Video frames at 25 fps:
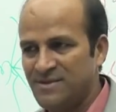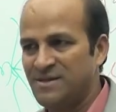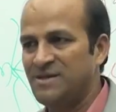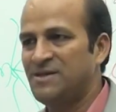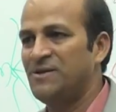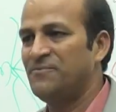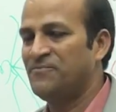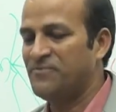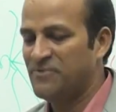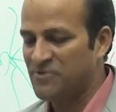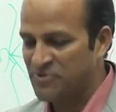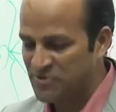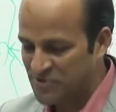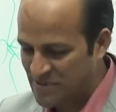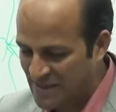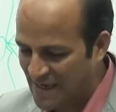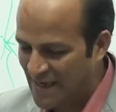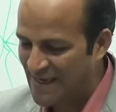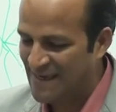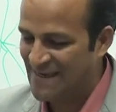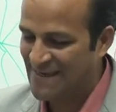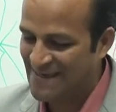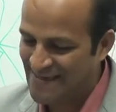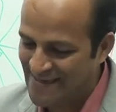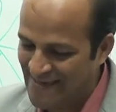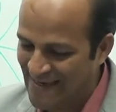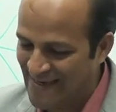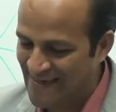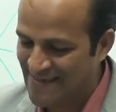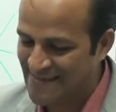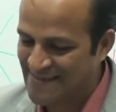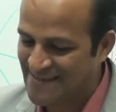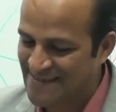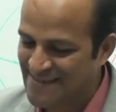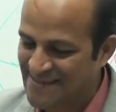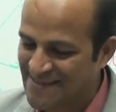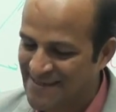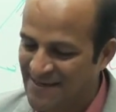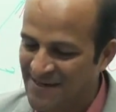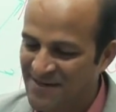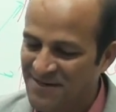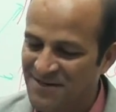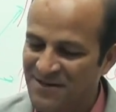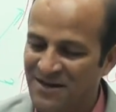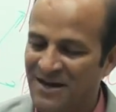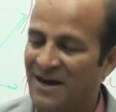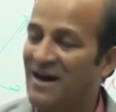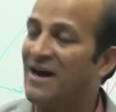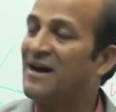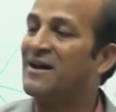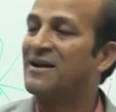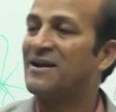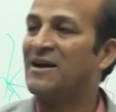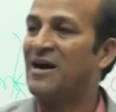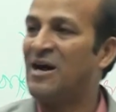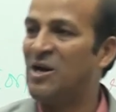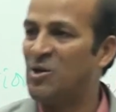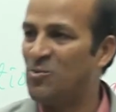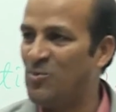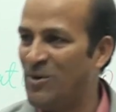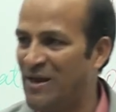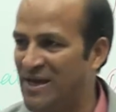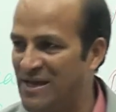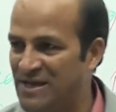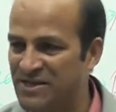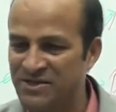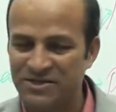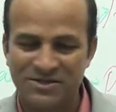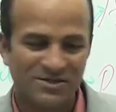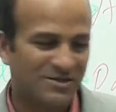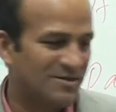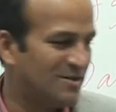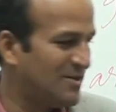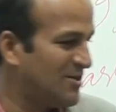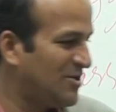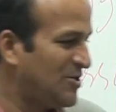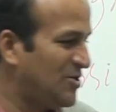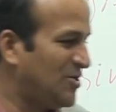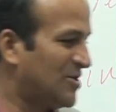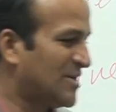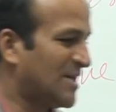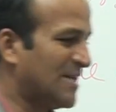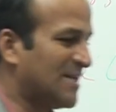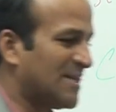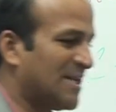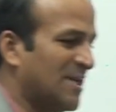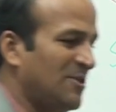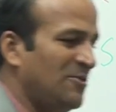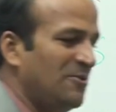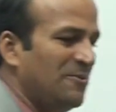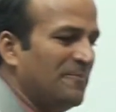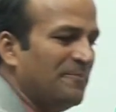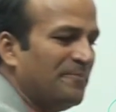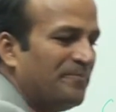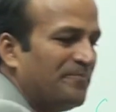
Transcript: if you say yes or always you can give